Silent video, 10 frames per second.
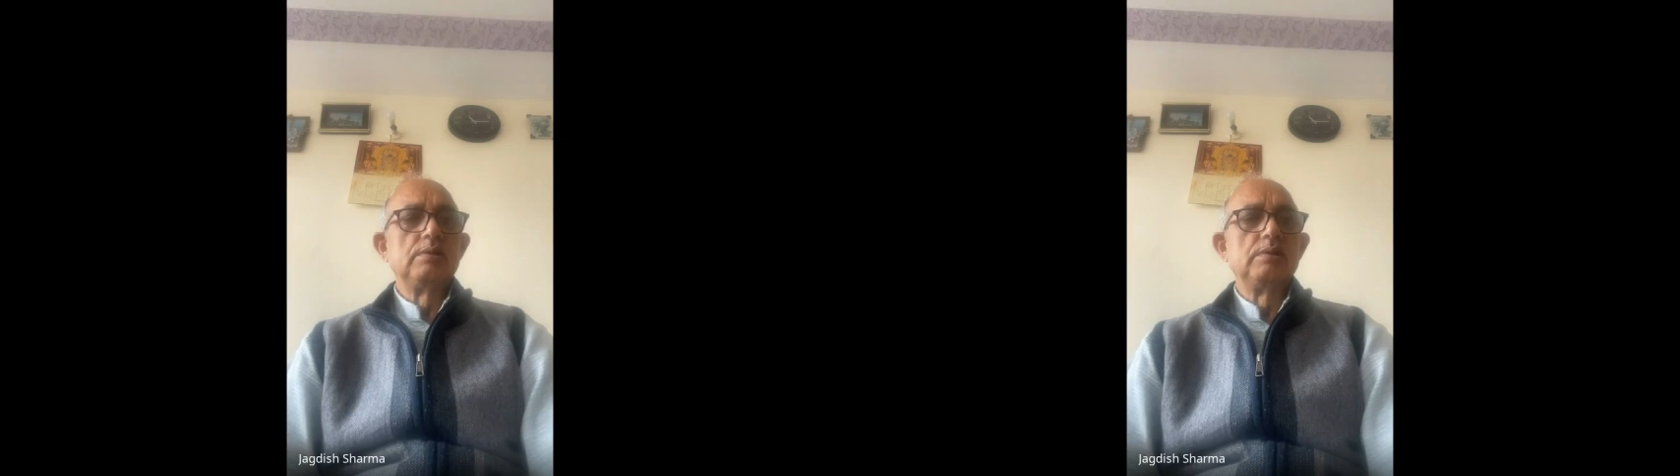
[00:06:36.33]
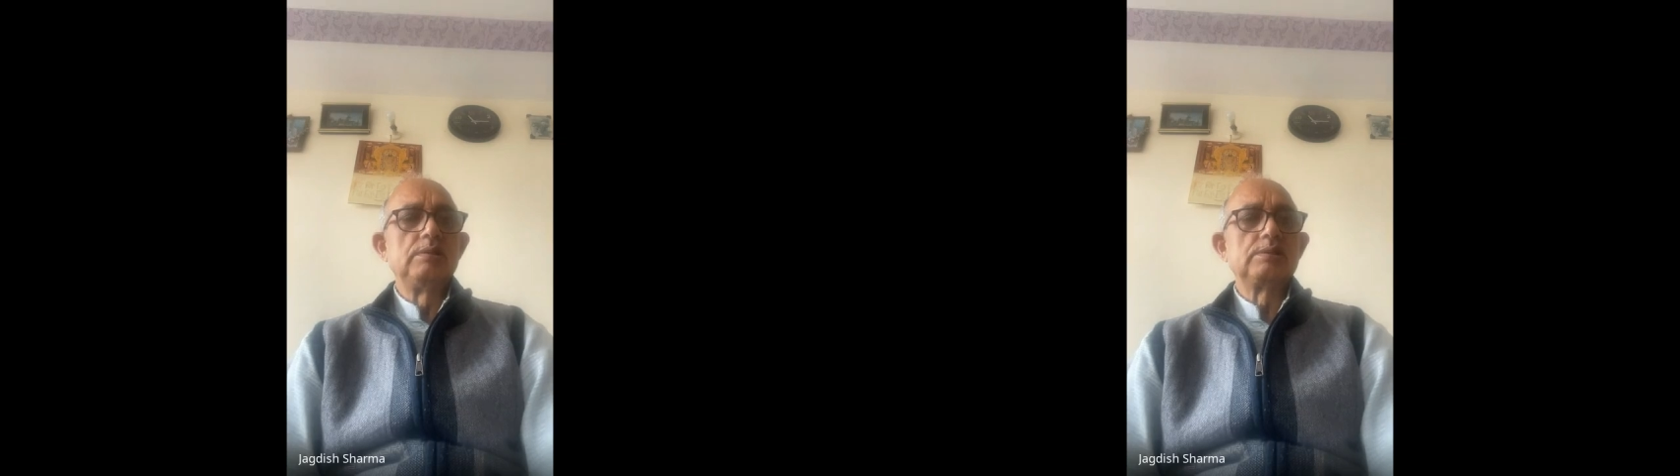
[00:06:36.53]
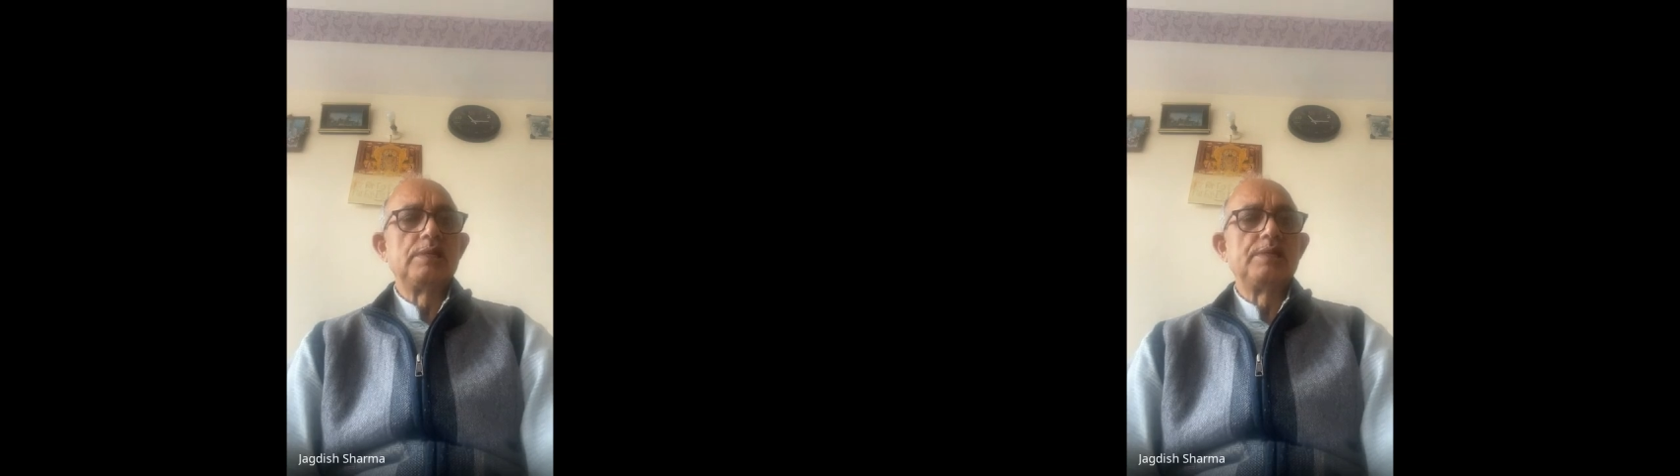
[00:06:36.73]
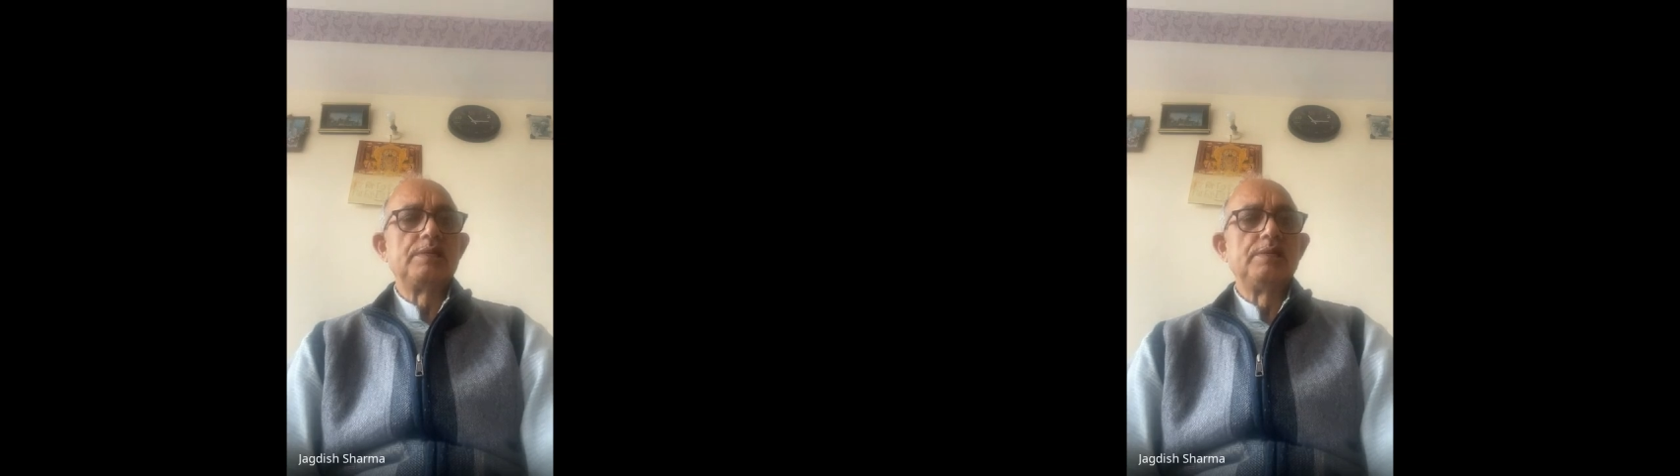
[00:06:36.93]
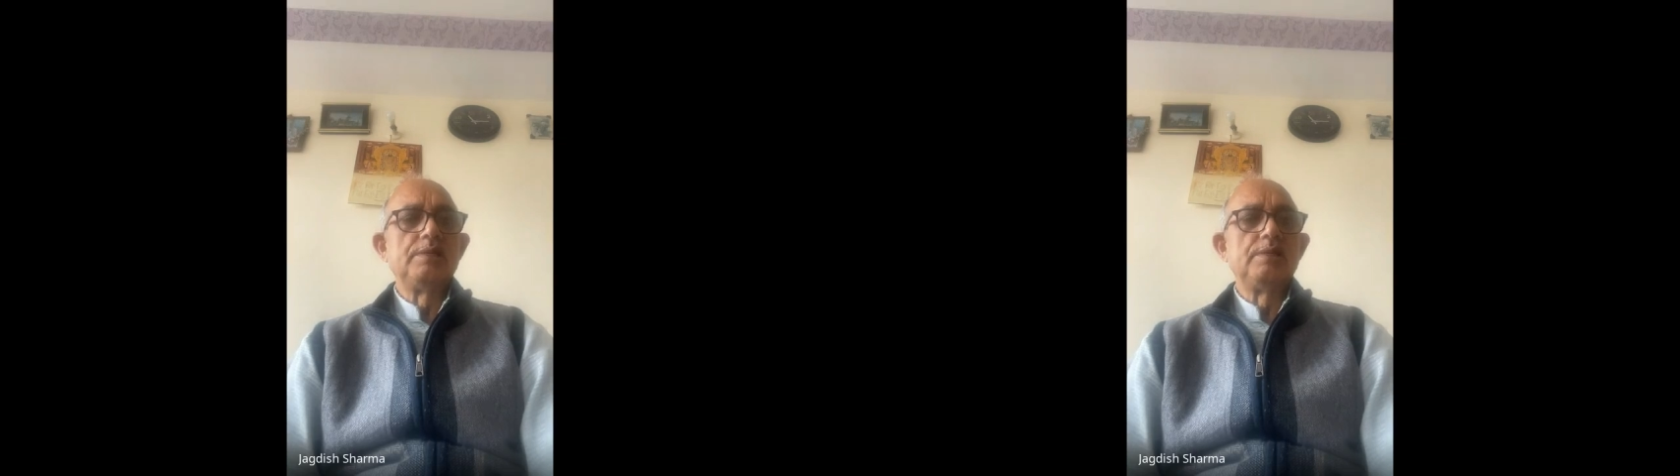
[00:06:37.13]
in
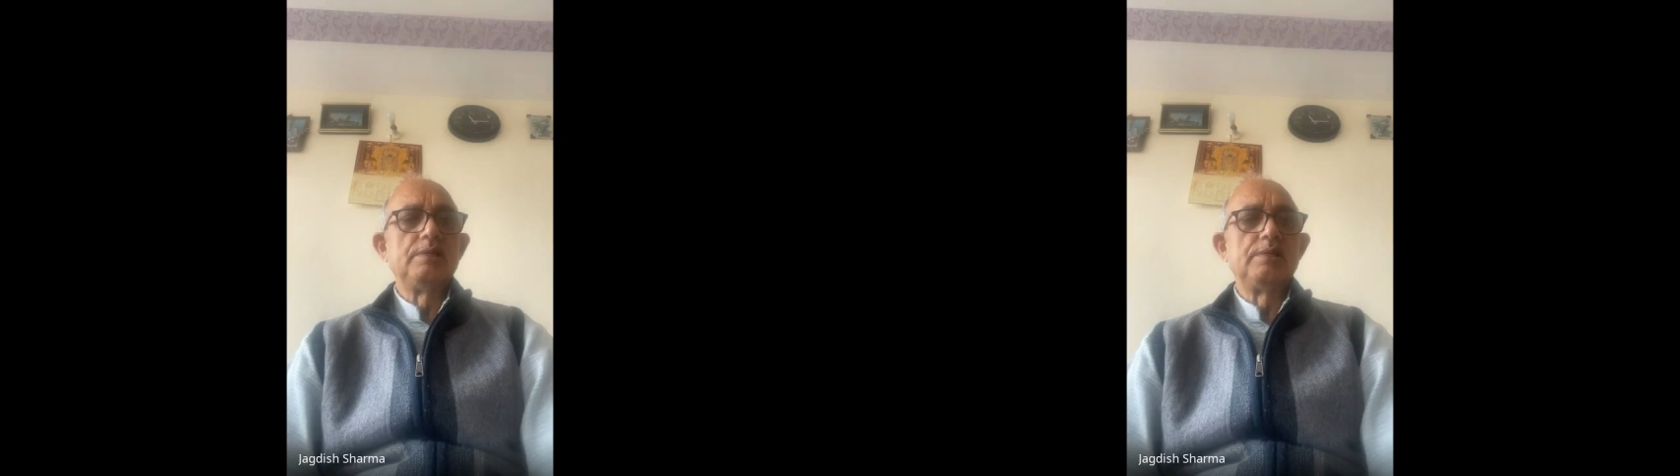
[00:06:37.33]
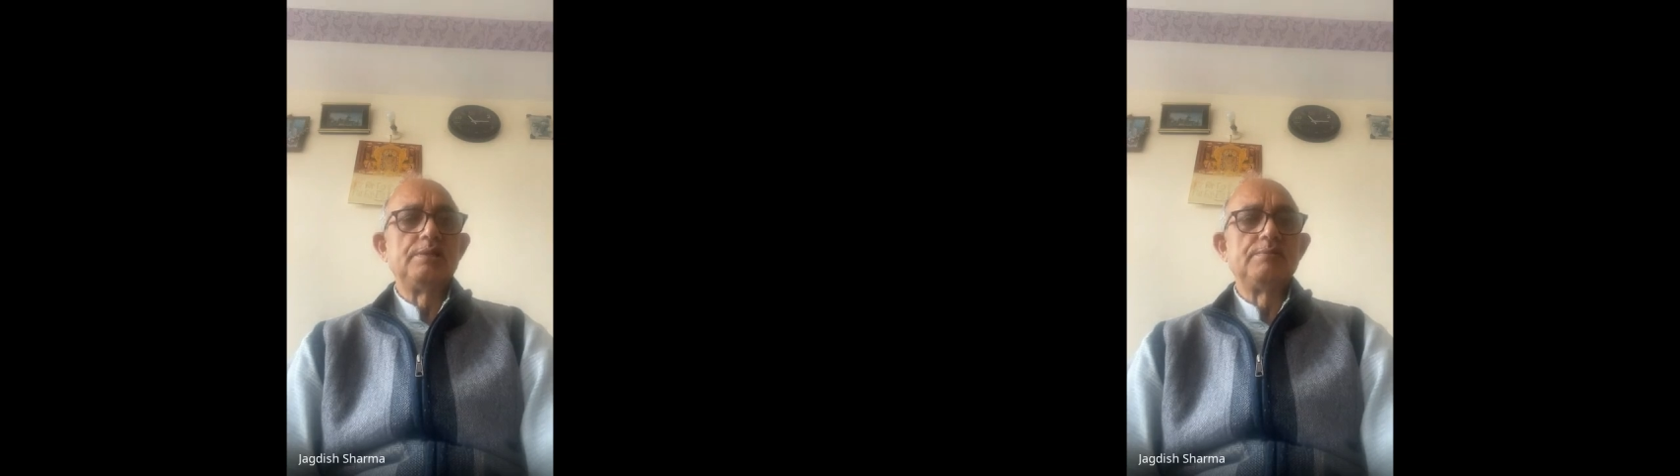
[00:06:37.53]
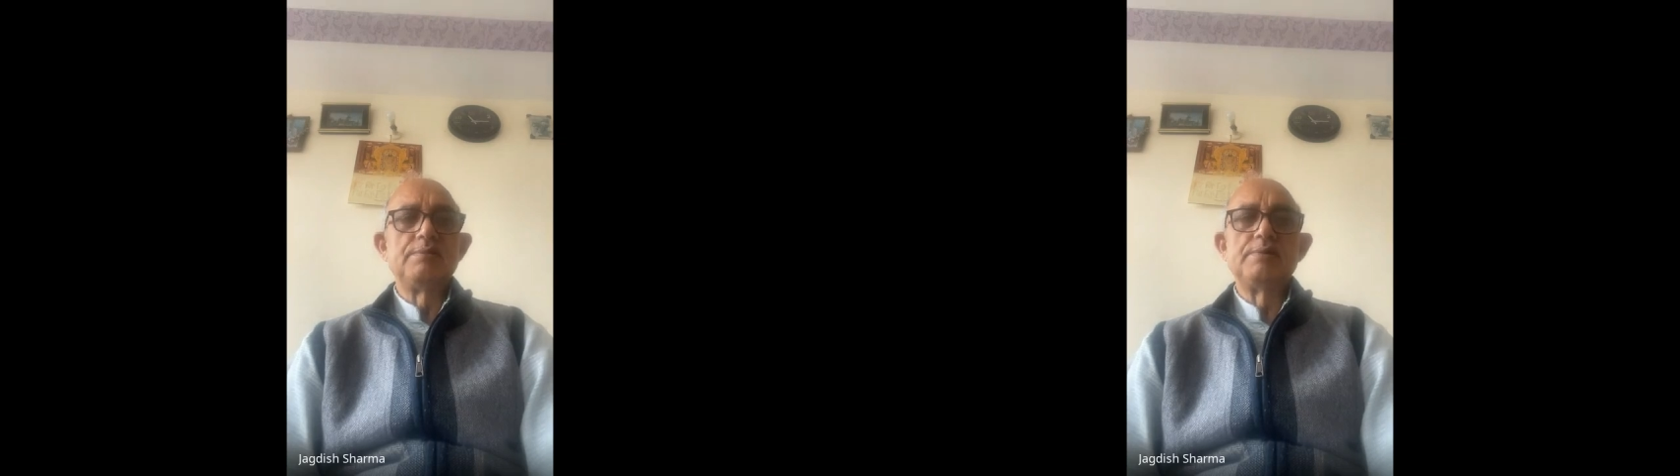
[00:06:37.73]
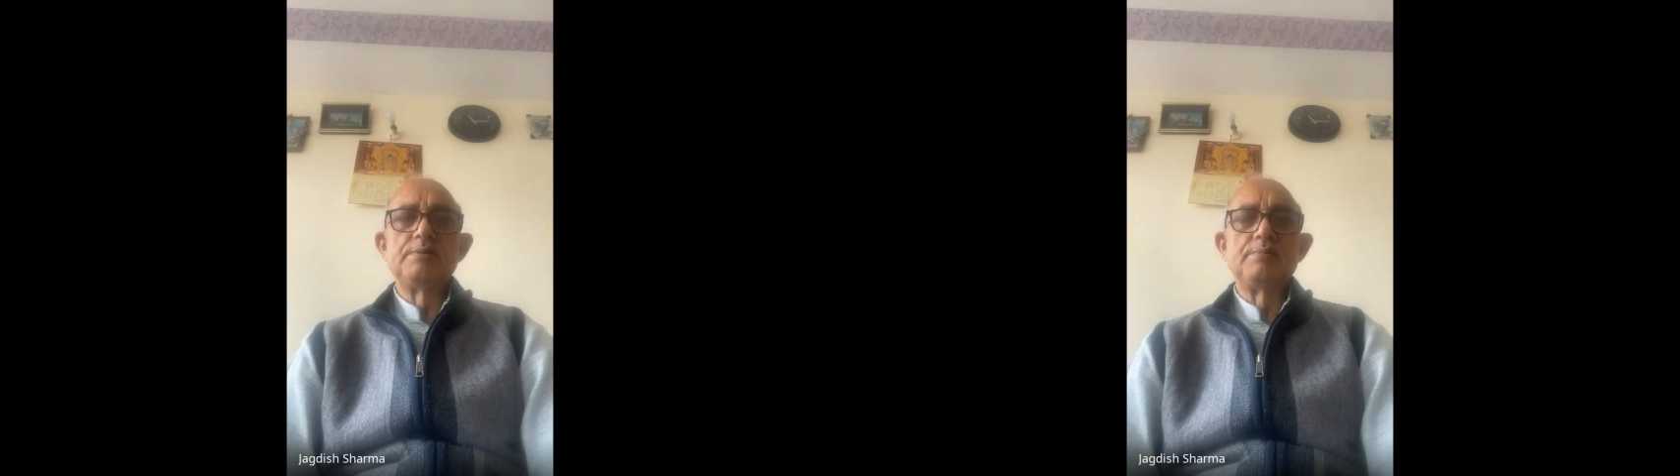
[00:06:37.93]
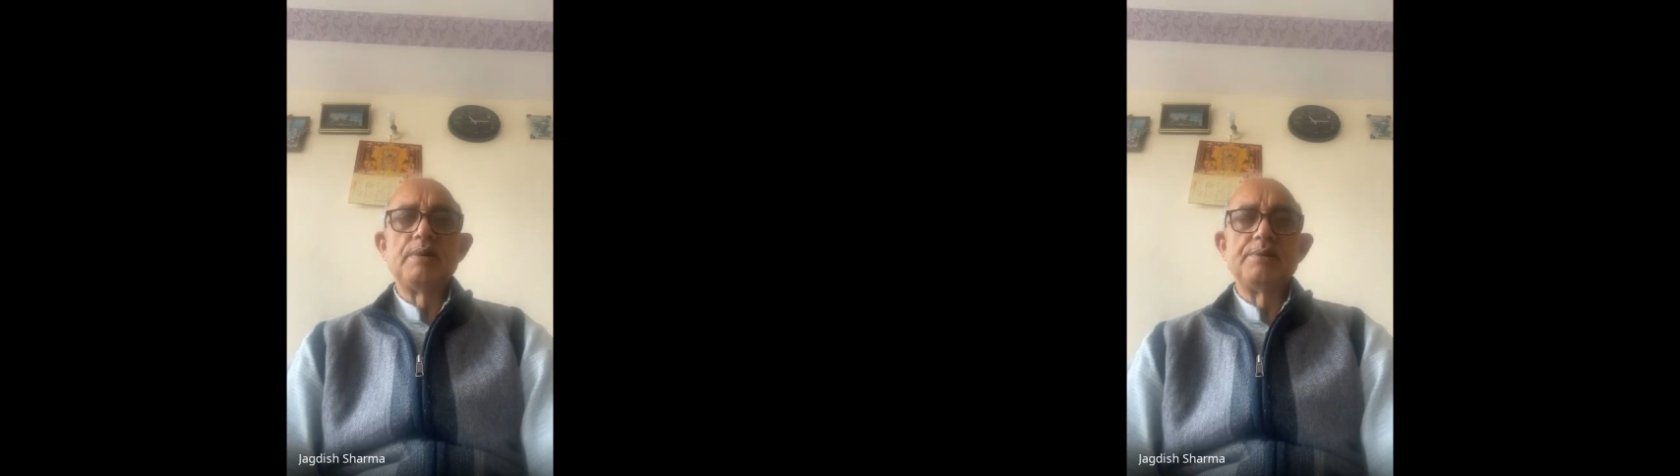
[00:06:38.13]
slightly a
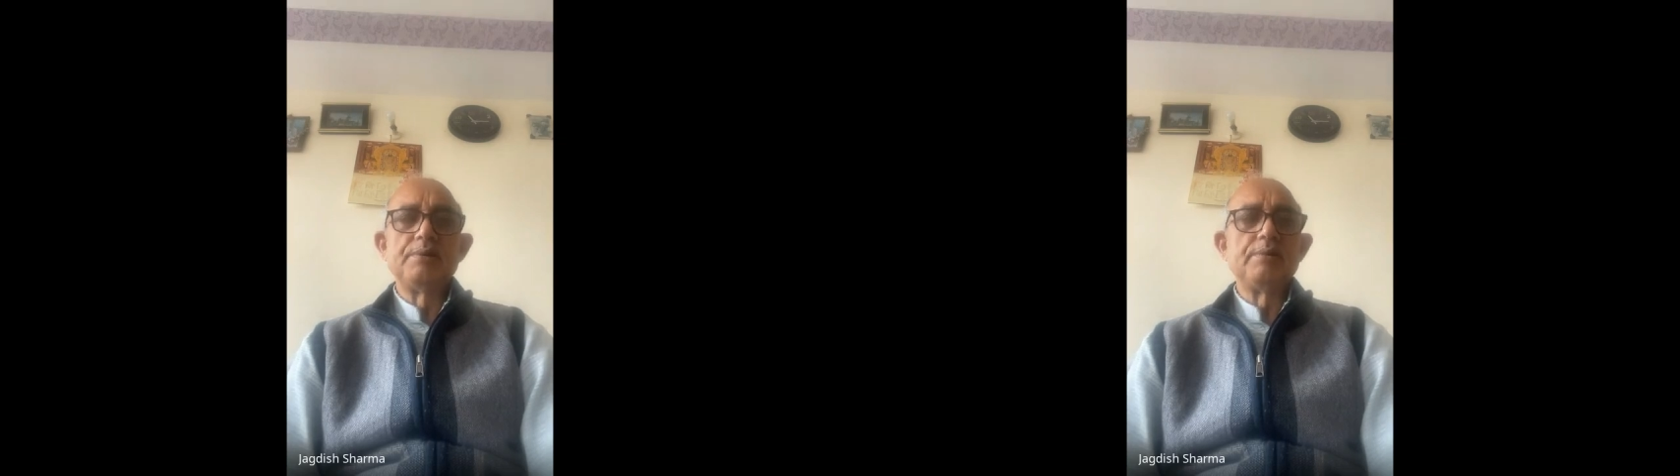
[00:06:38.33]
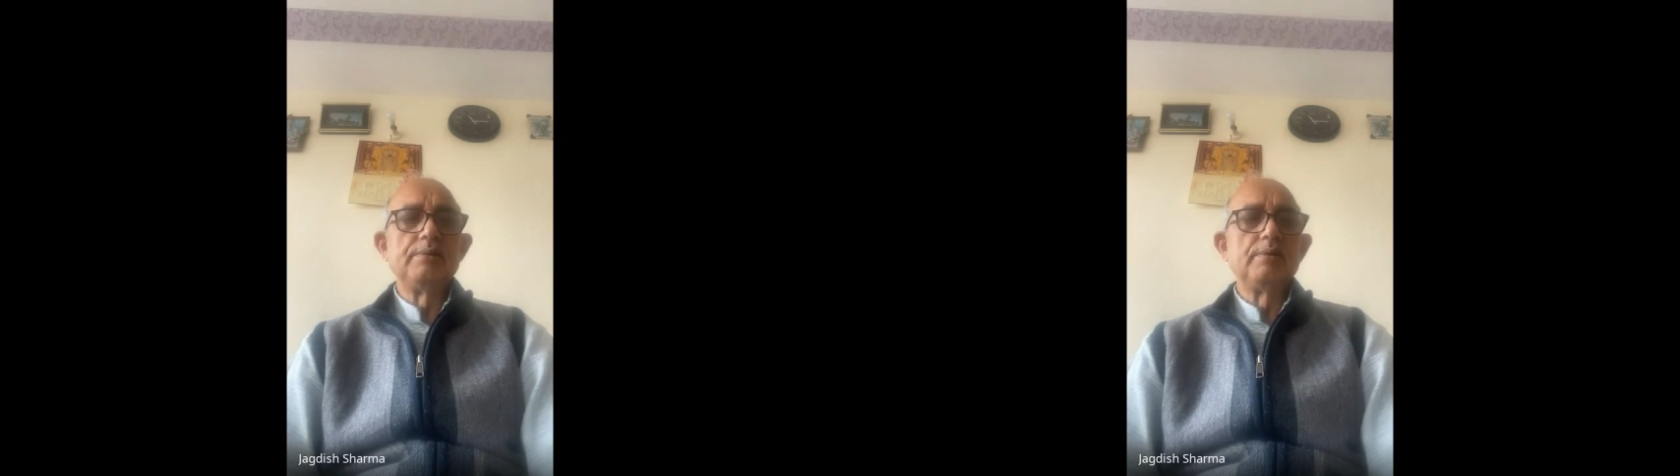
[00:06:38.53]
different manner,